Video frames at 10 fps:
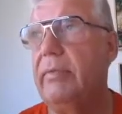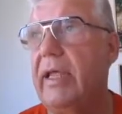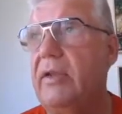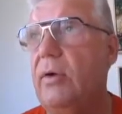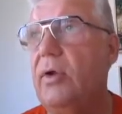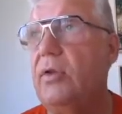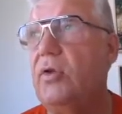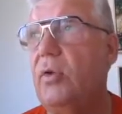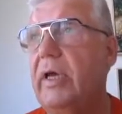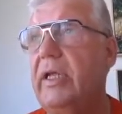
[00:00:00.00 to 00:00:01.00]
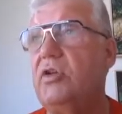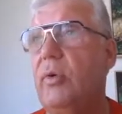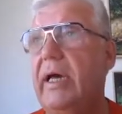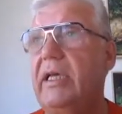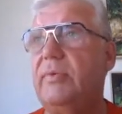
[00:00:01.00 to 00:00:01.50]
that you're not doing it
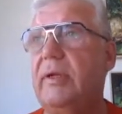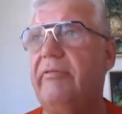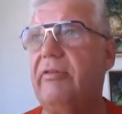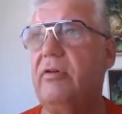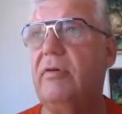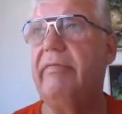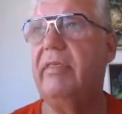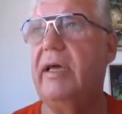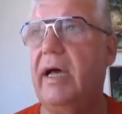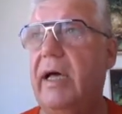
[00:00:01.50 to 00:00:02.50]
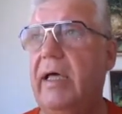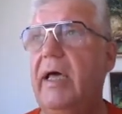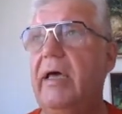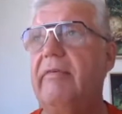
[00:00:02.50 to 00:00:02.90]
twice when you photograph the car.